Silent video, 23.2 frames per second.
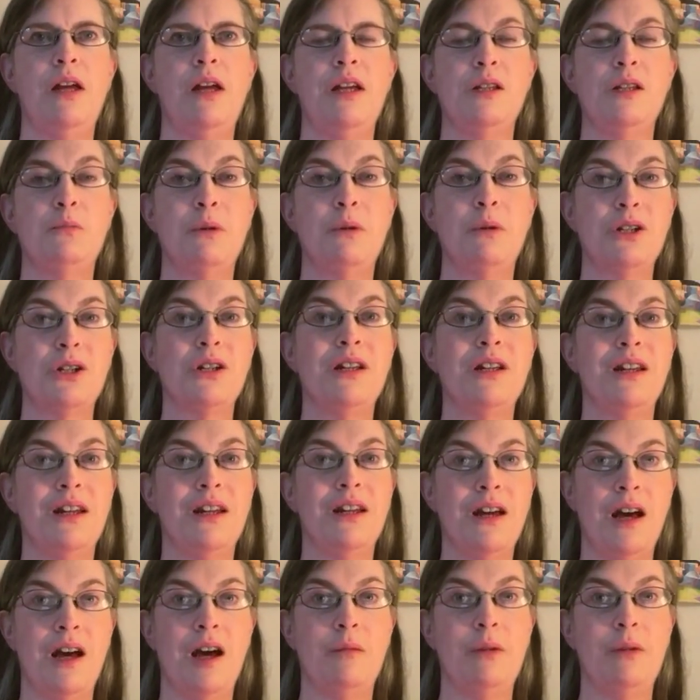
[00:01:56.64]
especially in
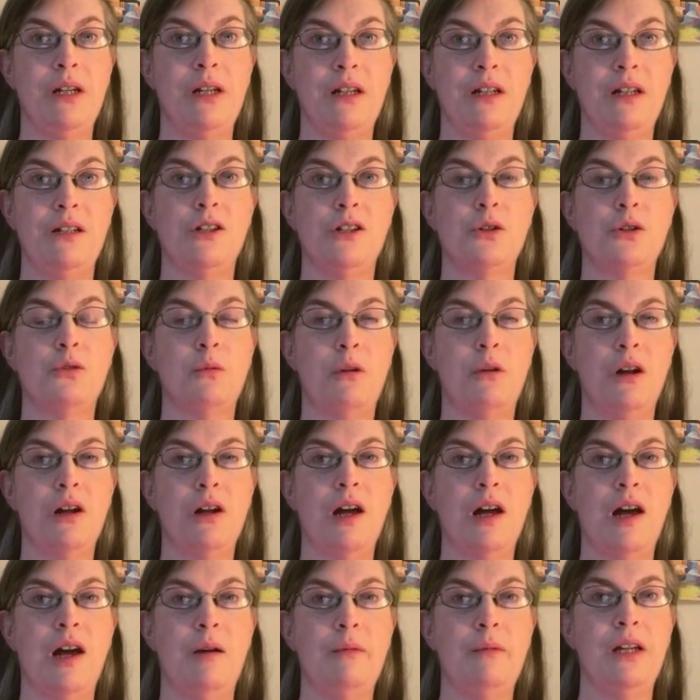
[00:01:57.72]
comedy and screwball
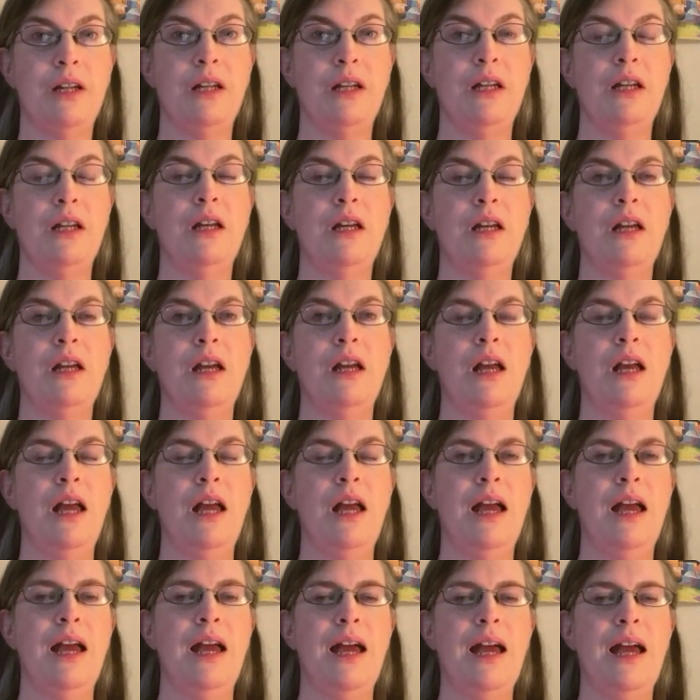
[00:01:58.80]
comedy,
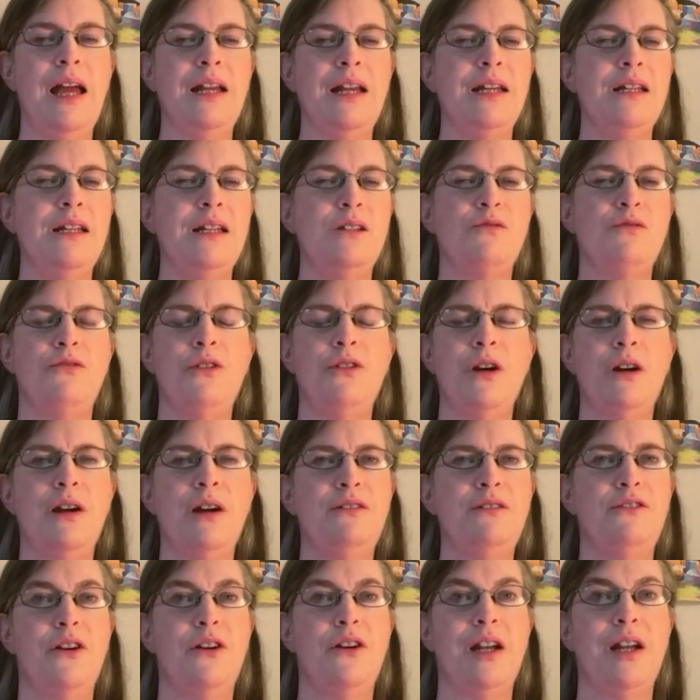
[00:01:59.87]
and he's very
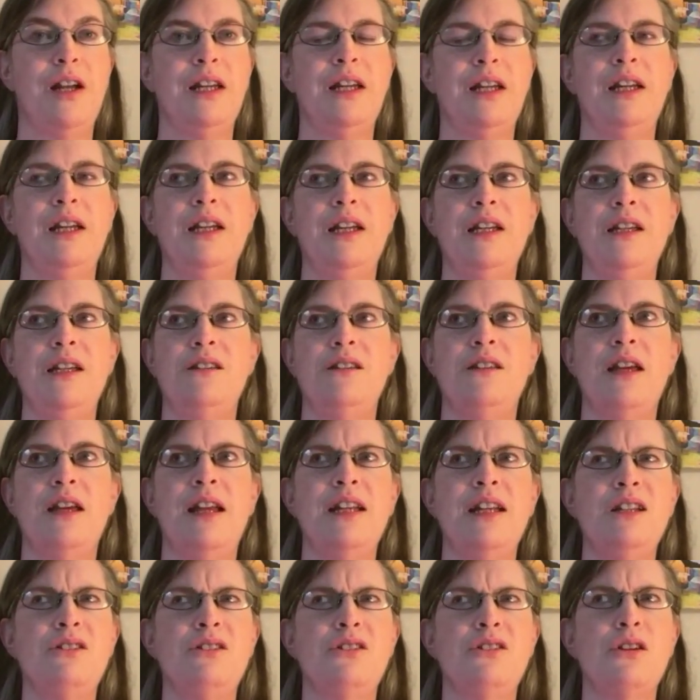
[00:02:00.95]
funny. He's
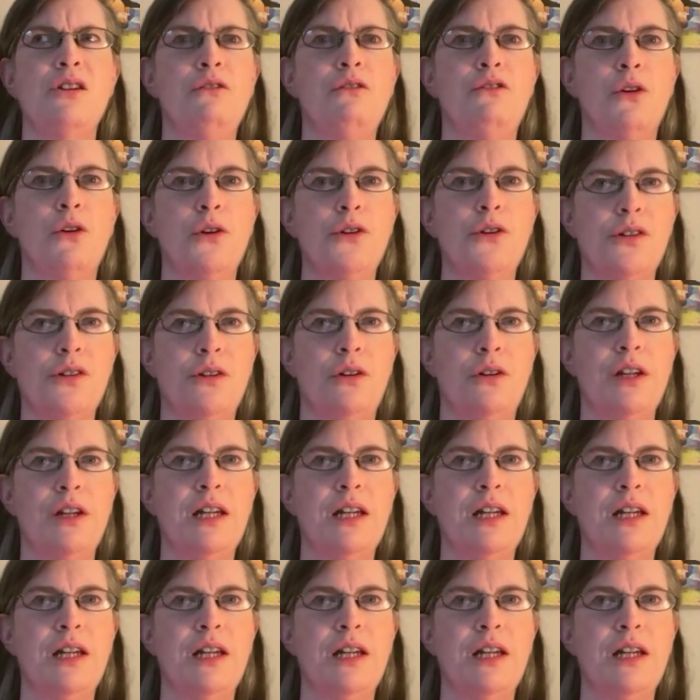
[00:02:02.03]
so versatile.